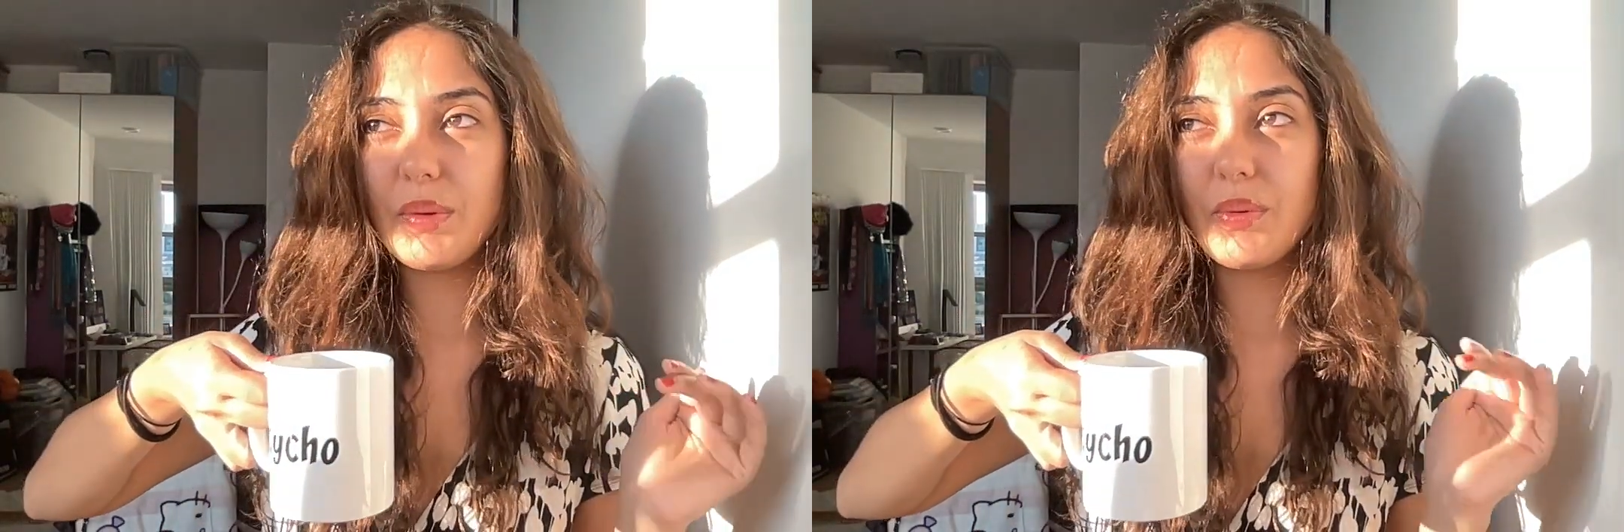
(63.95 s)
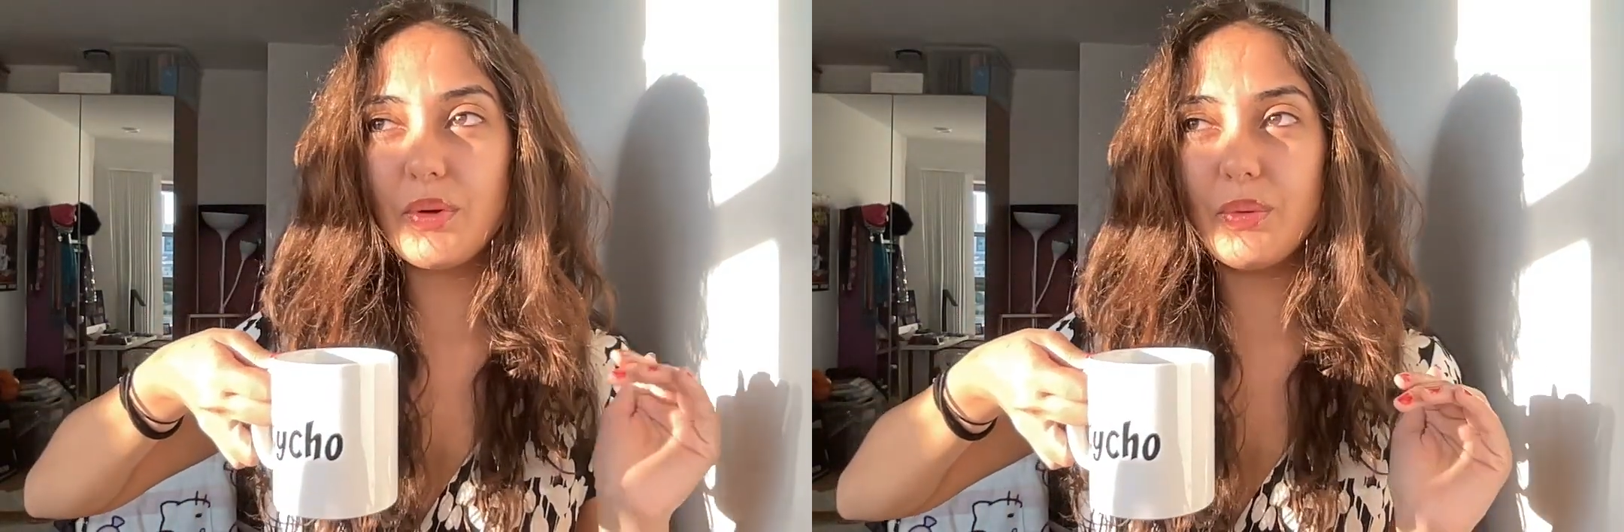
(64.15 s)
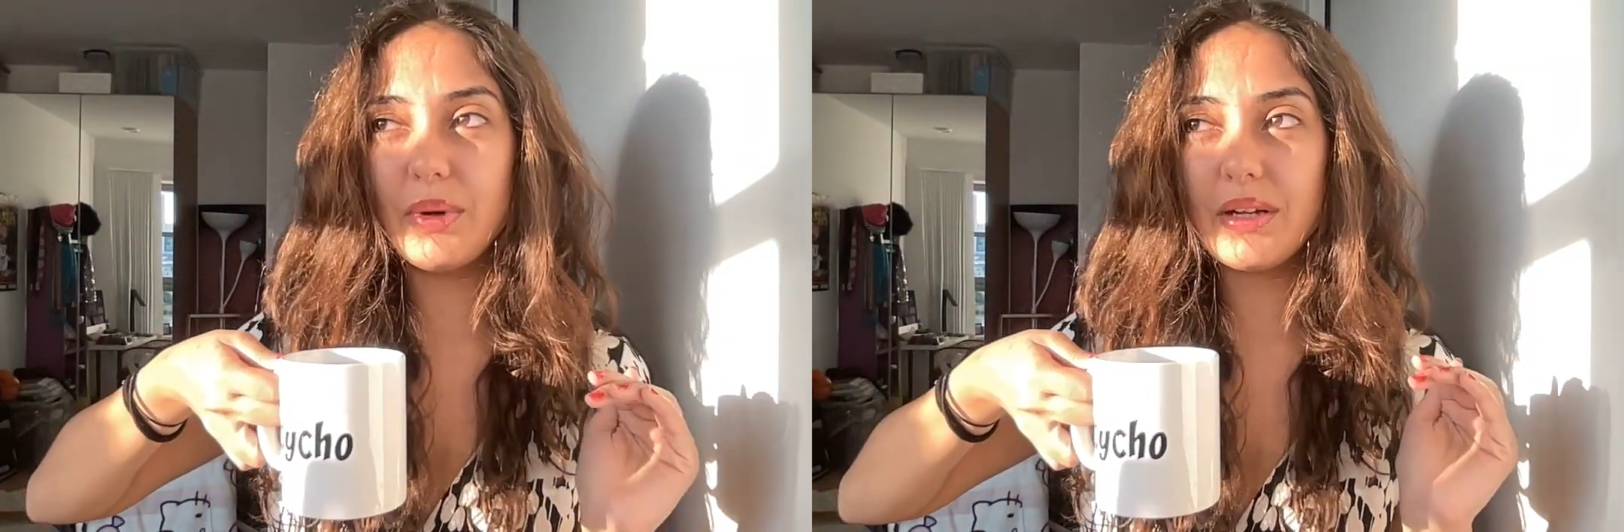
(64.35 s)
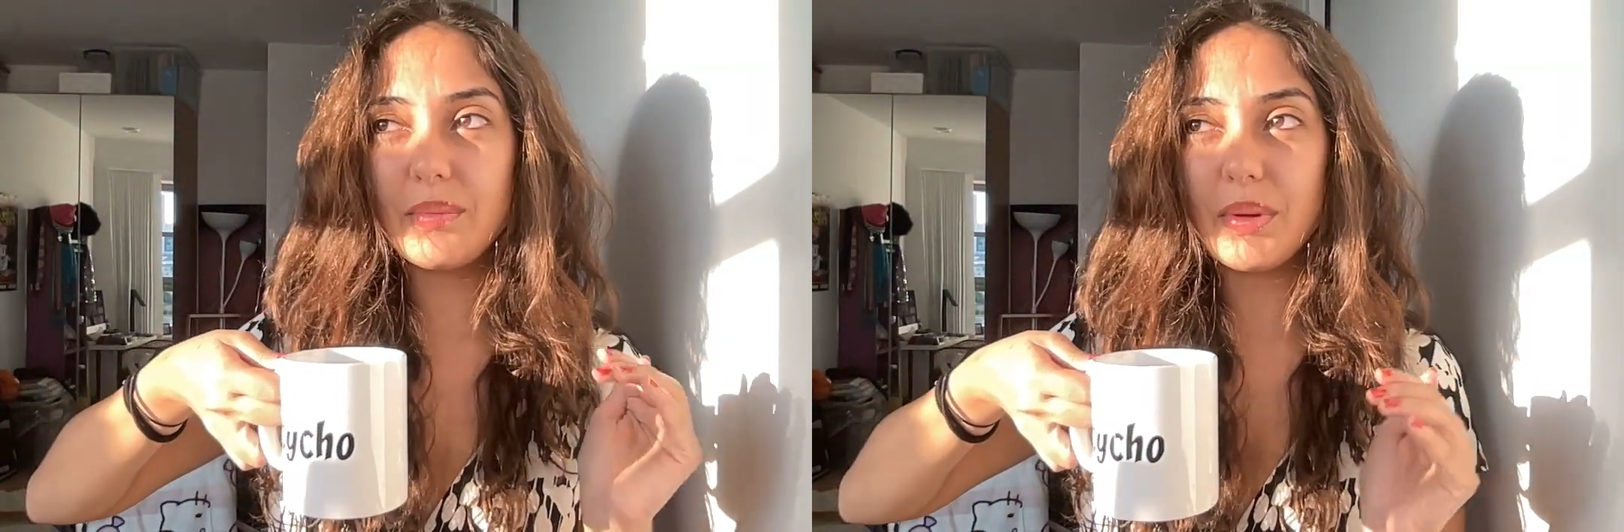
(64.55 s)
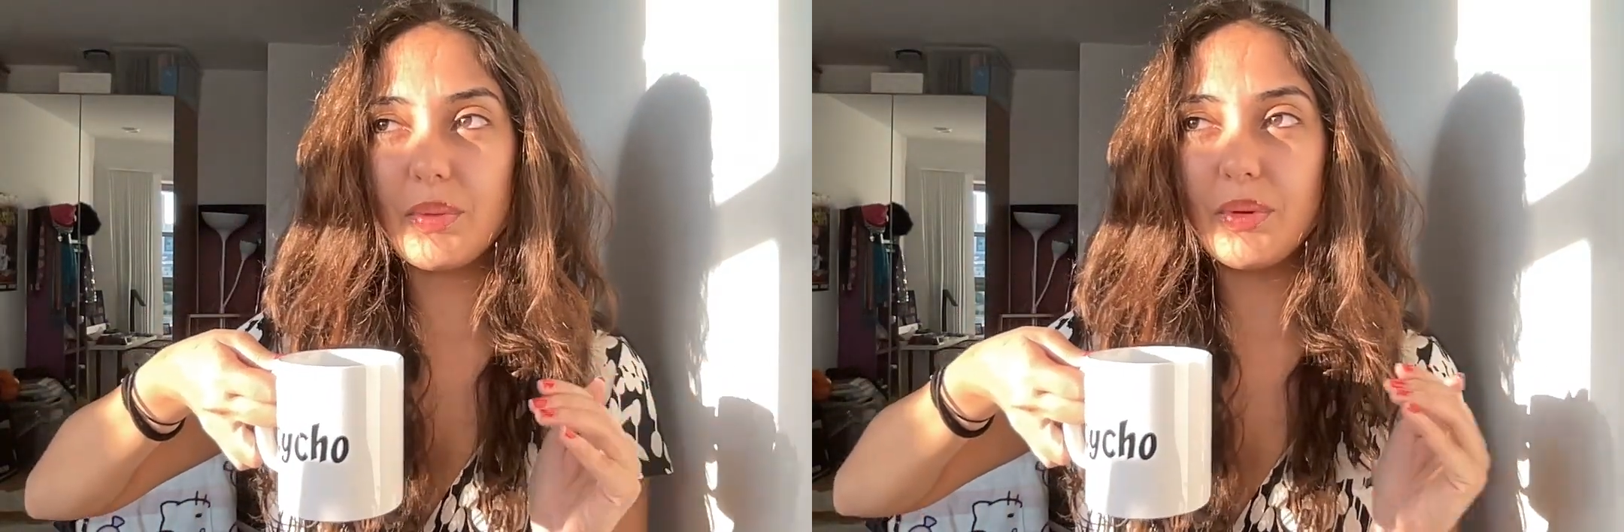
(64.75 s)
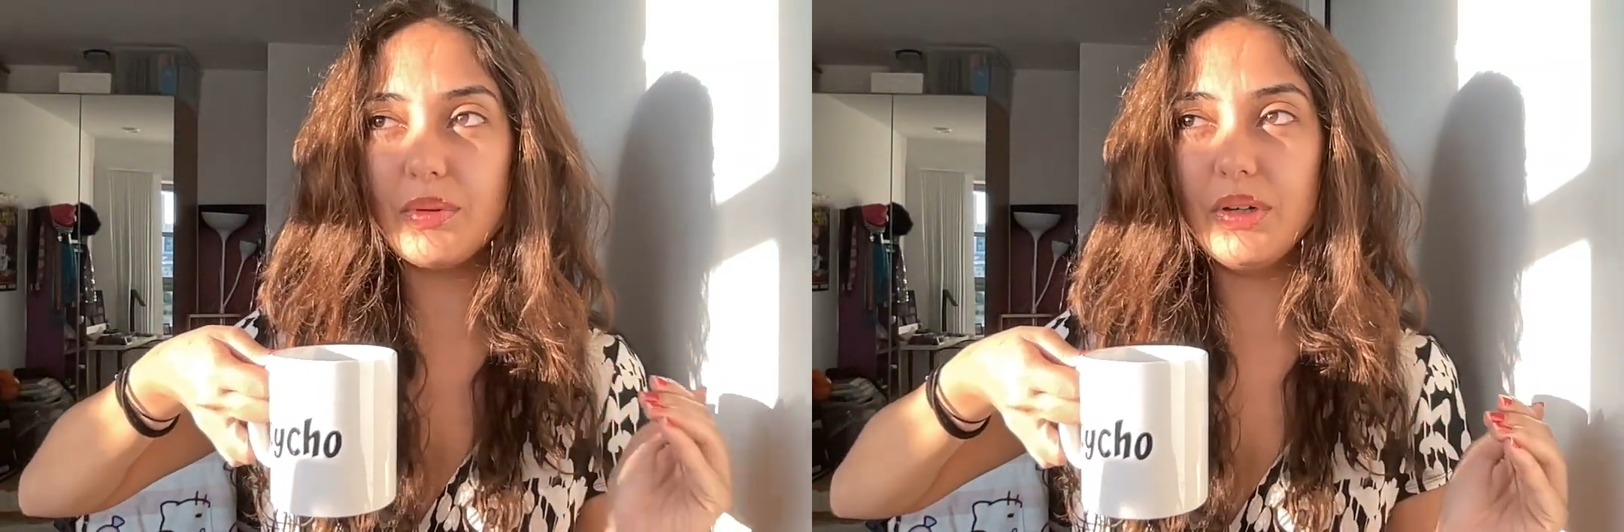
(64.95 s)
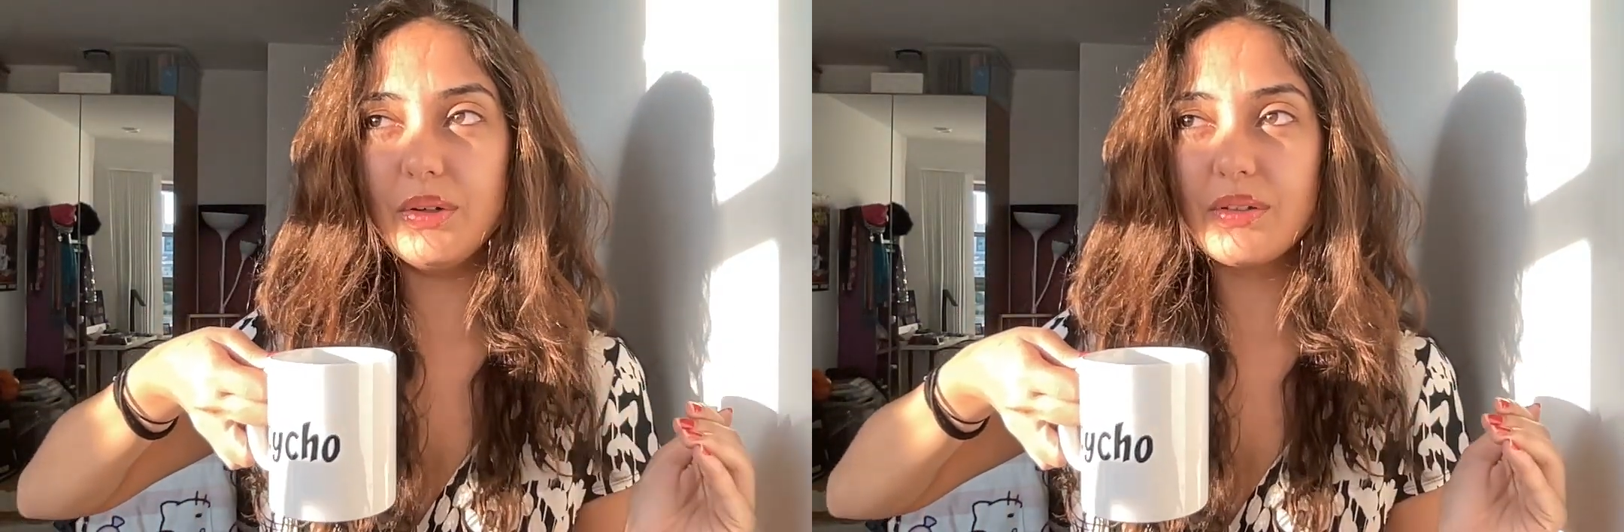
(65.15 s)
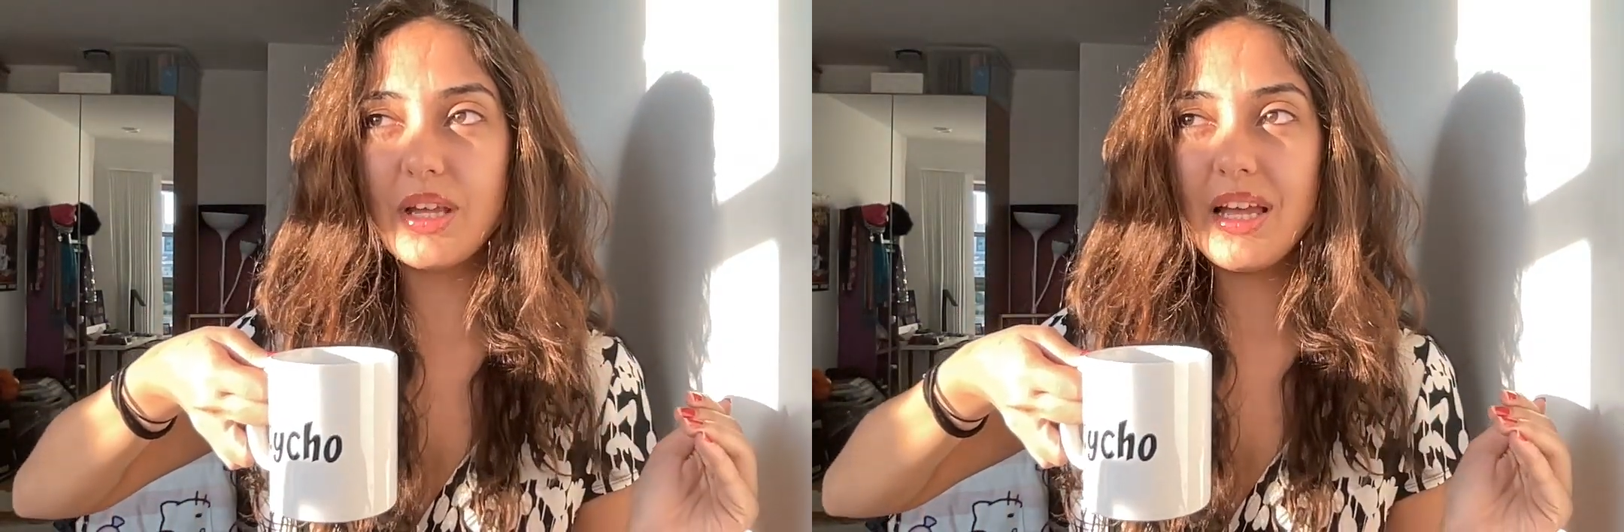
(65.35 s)
people who win and people who
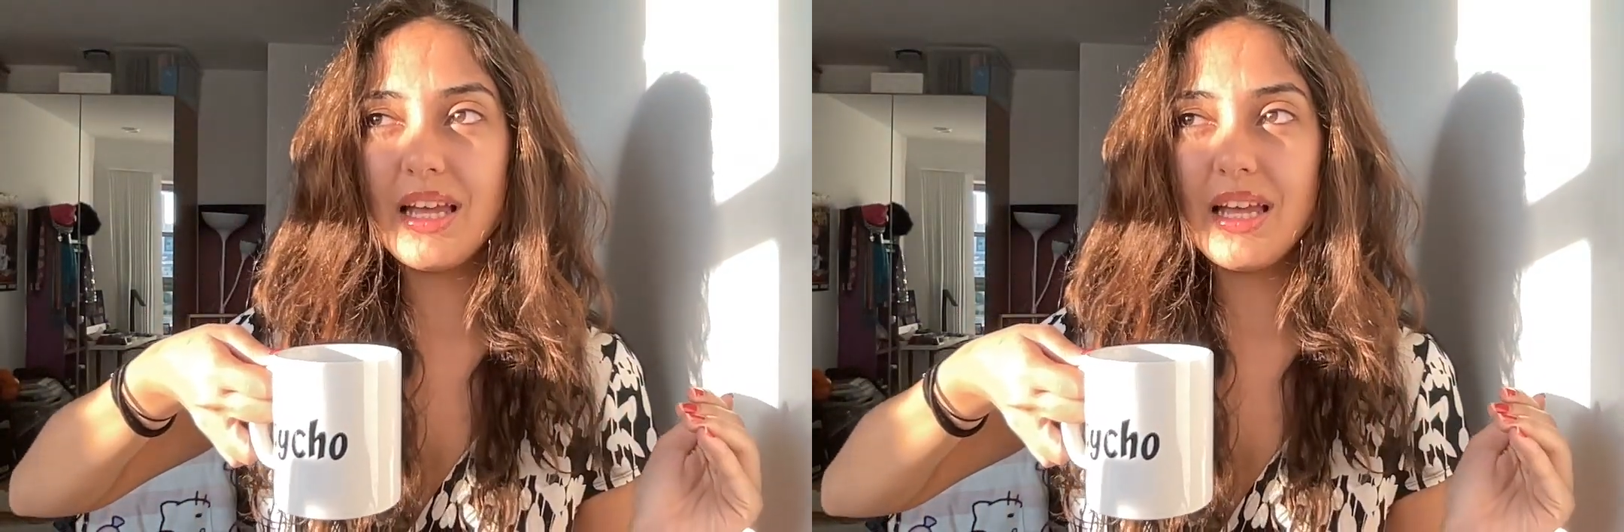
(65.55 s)
lose,